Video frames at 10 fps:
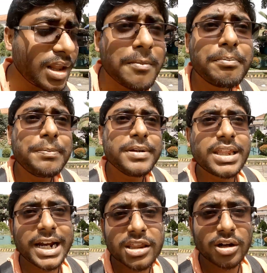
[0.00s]
But
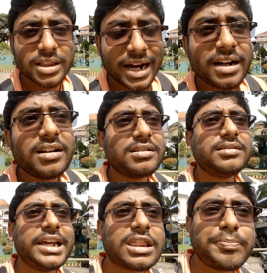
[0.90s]
besides all that,
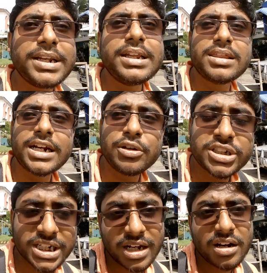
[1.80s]
the experience that you
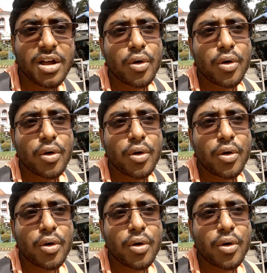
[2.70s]
share